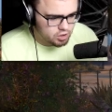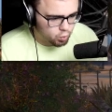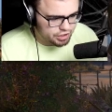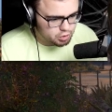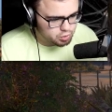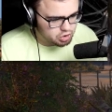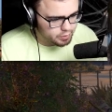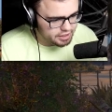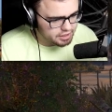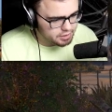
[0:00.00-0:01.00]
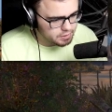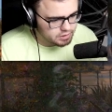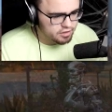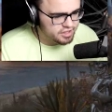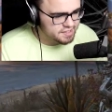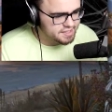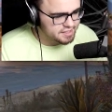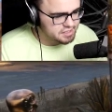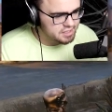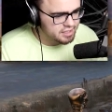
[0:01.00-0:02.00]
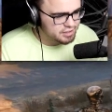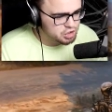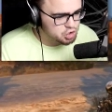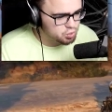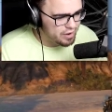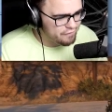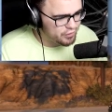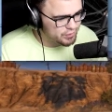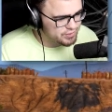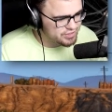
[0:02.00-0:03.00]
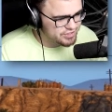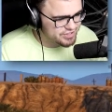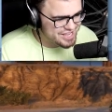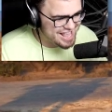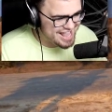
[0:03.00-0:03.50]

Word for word: What are you doing here? This is Trevor's.